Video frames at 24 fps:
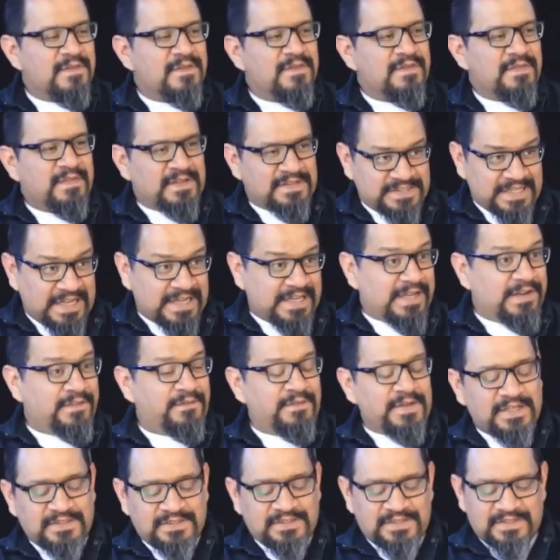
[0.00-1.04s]
The second
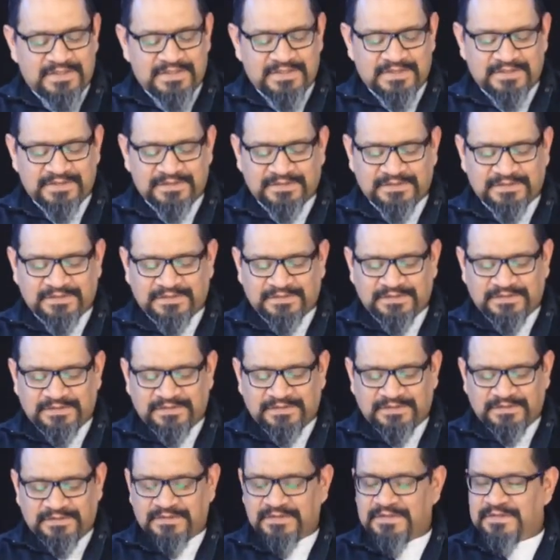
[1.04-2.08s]
event
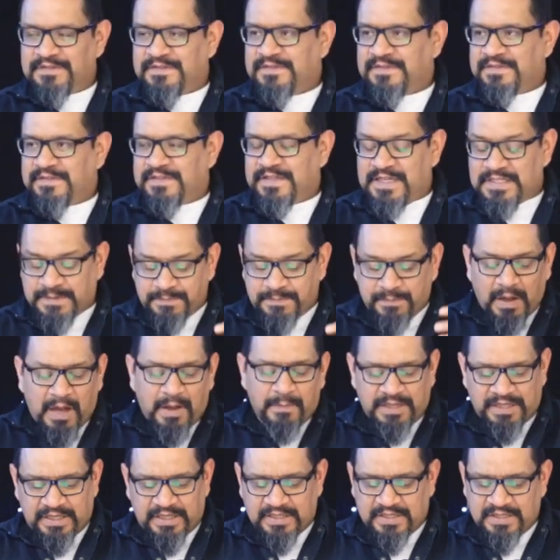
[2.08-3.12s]
is
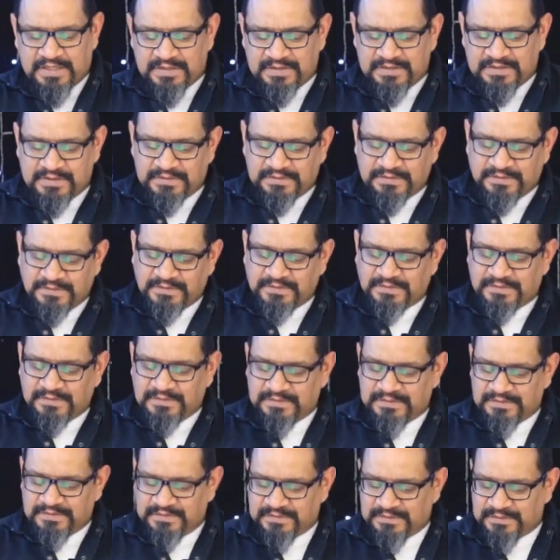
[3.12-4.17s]
public,
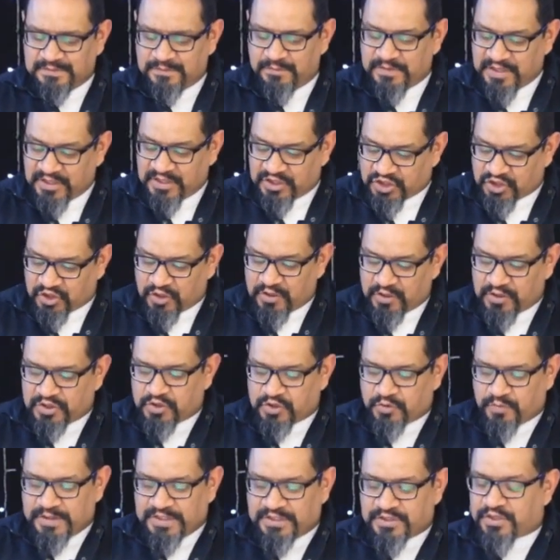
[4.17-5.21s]
when the
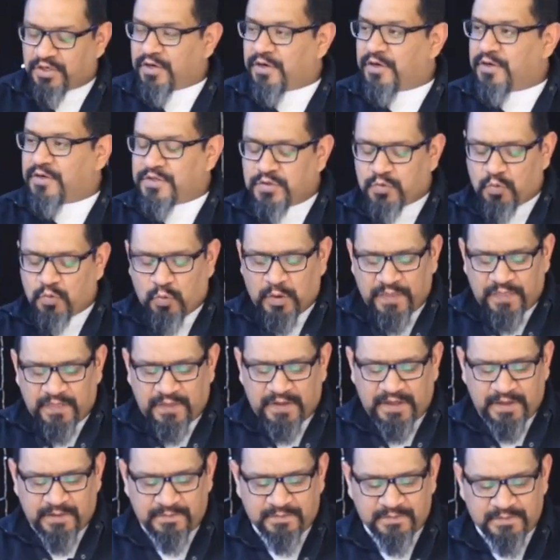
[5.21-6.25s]
church returns with
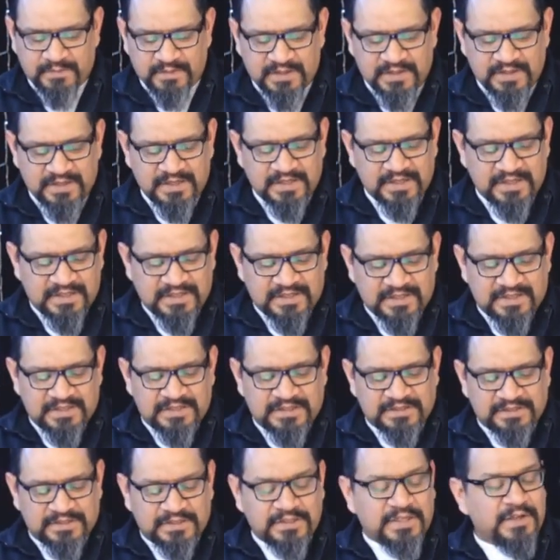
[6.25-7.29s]
him
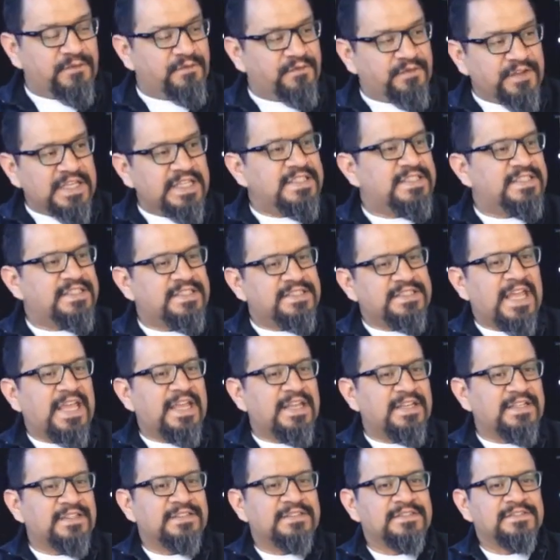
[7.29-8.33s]
to defeat
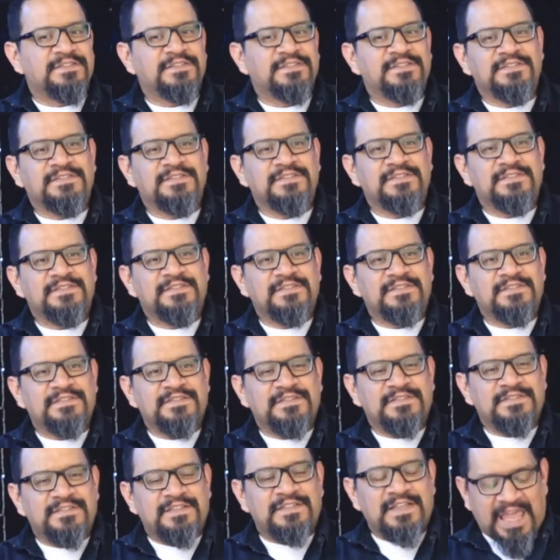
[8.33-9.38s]
Satan
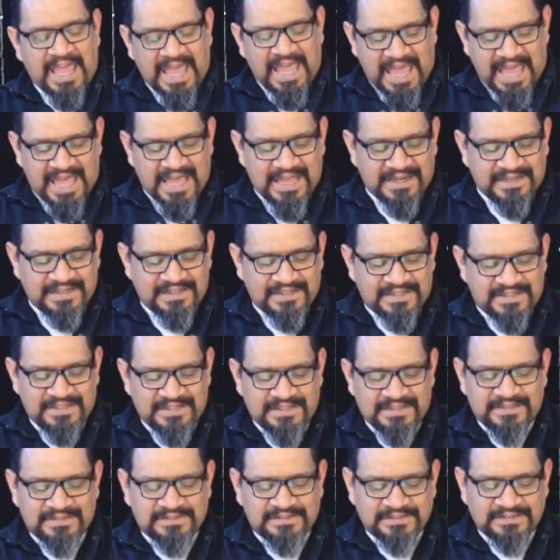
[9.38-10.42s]
and
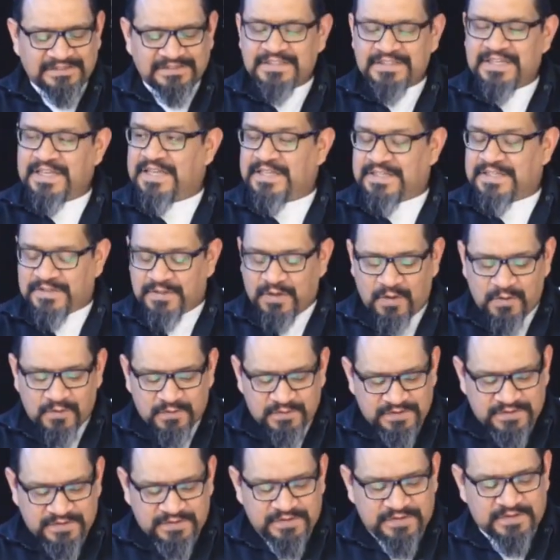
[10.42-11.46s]
his
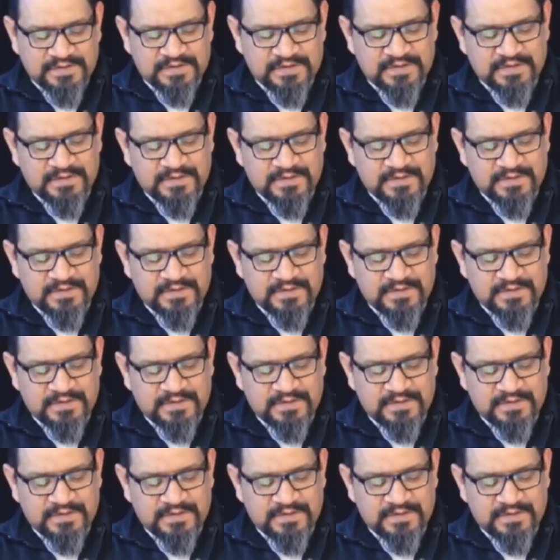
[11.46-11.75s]
hosts.